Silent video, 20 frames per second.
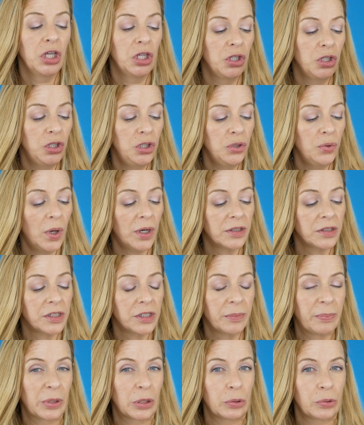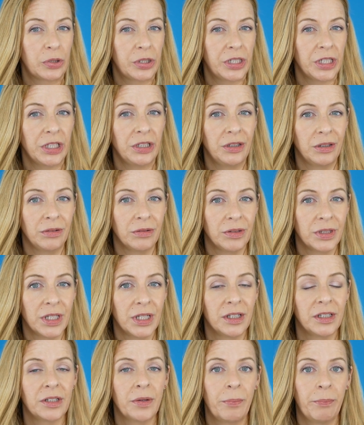You are supposed to use
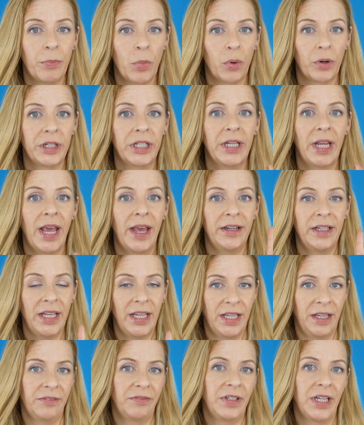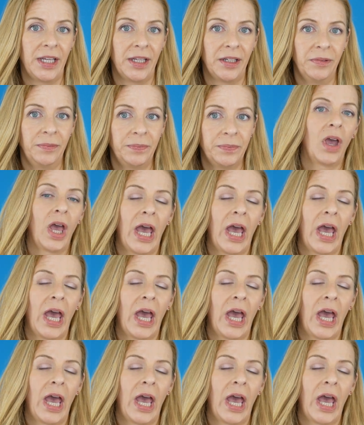this morning and evening